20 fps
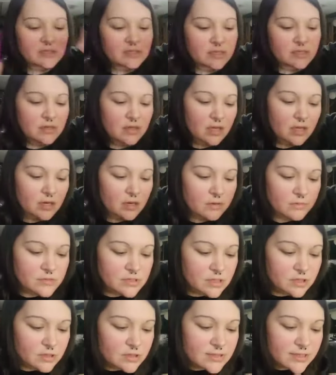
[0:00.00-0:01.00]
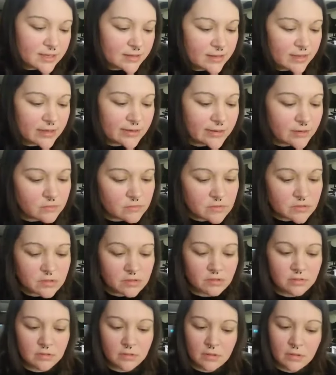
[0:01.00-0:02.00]
Is it Thanos? It looks like Thanos.
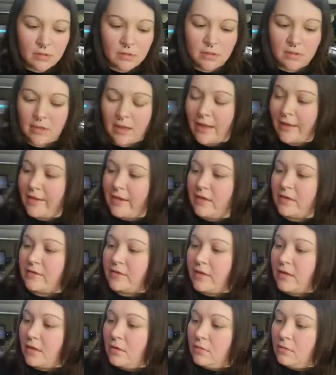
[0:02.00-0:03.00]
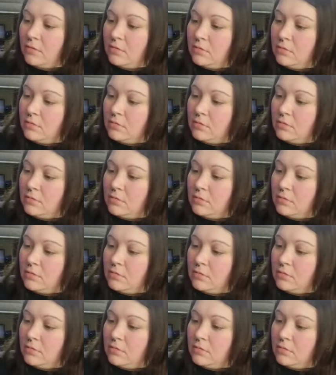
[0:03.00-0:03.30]
I can't tell.